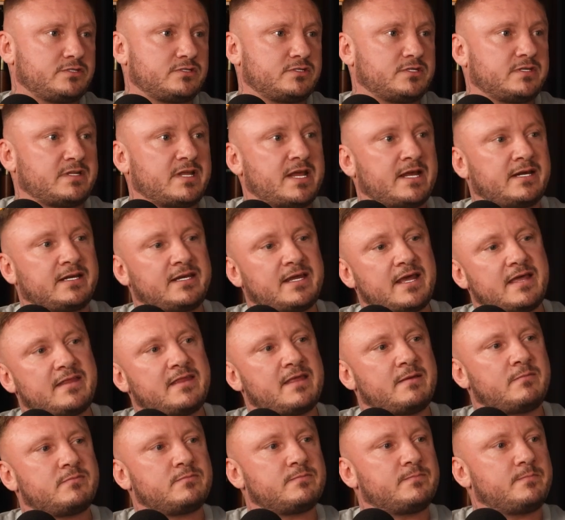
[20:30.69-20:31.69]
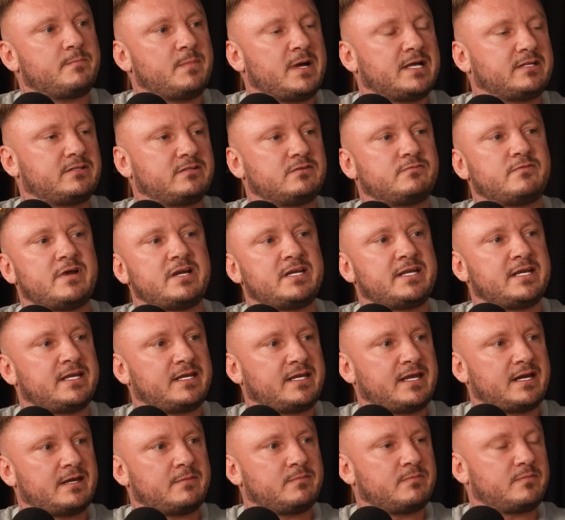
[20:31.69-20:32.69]
to then get them battle ready,
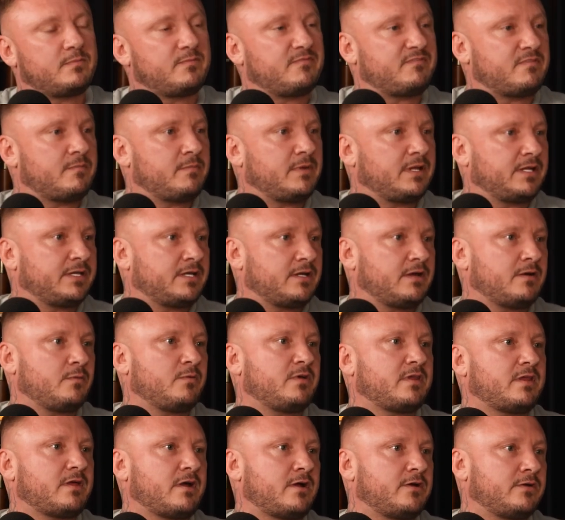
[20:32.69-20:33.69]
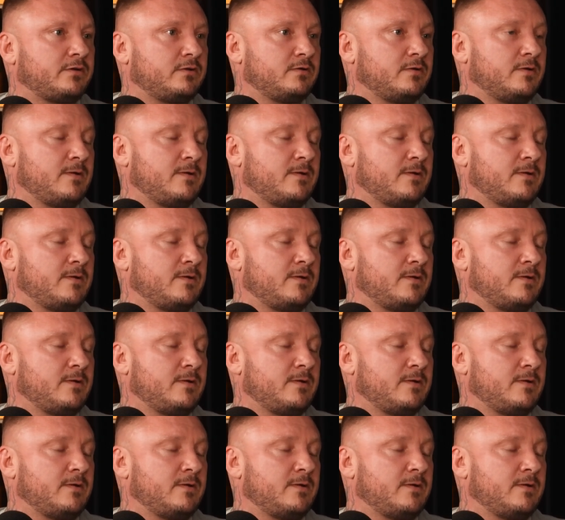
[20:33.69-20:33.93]
get them familiar with how